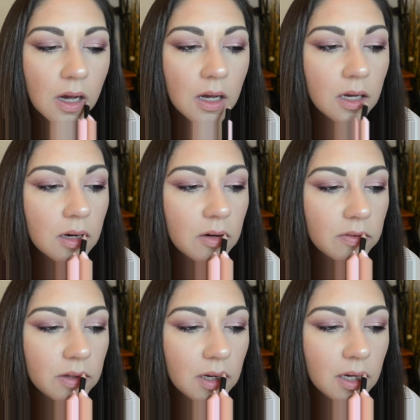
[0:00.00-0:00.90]
Kind of
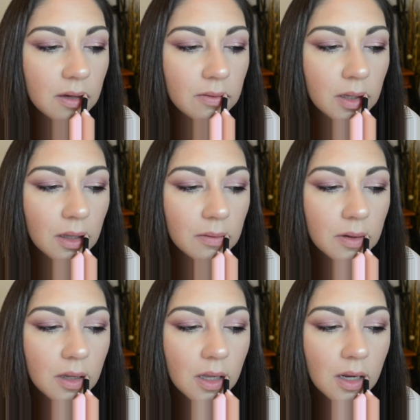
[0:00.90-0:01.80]
overlining my lips
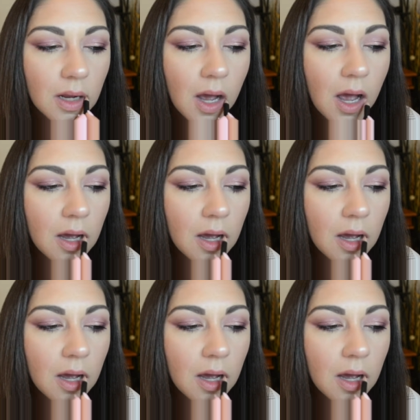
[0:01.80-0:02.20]
a little.